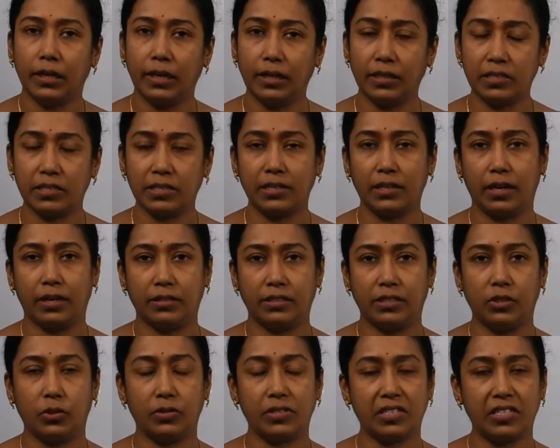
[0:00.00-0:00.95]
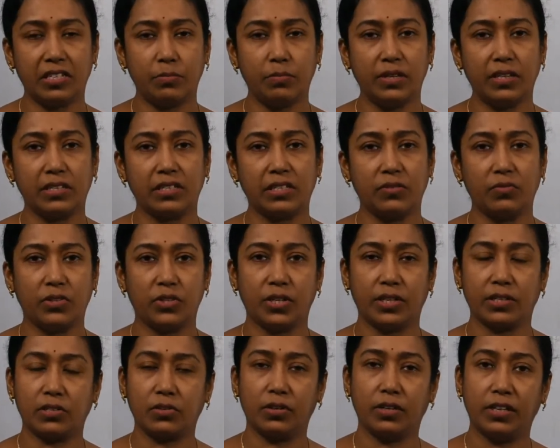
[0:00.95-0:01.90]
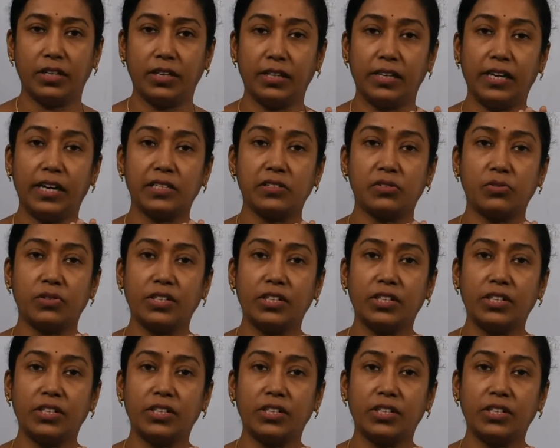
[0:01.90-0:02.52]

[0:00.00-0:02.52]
NCERT or CBSE, which has